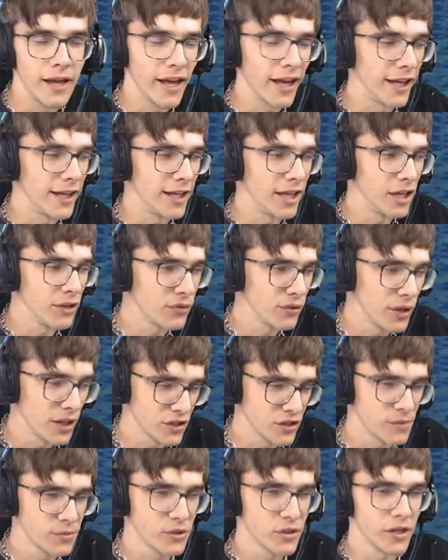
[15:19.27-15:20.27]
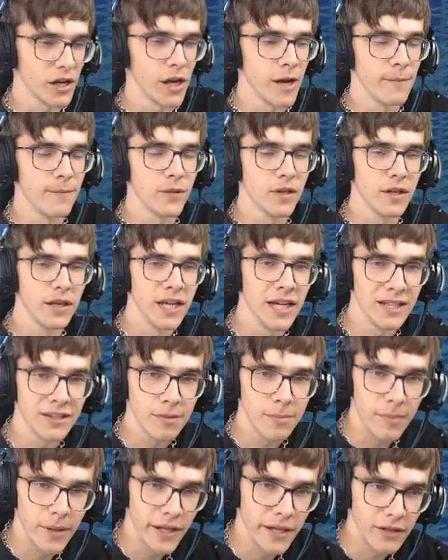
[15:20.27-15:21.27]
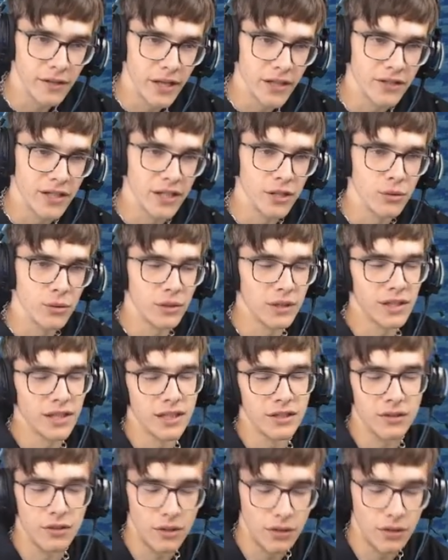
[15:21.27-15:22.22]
And if you are subscribed, hit the bell and then you will get